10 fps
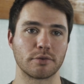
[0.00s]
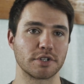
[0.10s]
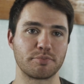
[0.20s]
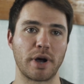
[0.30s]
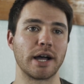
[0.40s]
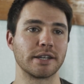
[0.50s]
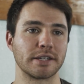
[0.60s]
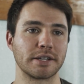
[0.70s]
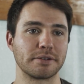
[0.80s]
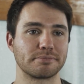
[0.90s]
respond
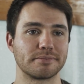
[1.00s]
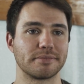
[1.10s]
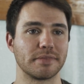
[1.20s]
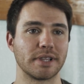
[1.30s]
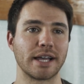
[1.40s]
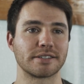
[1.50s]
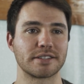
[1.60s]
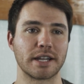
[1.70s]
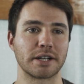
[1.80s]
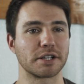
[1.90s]
in less
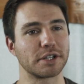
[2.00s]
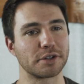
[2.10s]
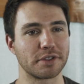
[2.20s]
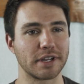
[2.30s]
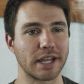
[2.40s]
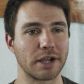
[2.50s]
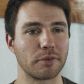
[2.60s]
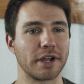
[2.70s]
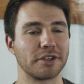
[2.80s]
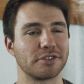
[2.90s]
than clear thinking
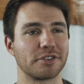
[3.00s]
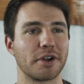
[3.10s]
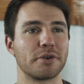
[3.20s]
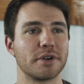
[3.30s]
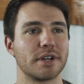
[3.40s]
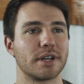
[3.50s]
ways. So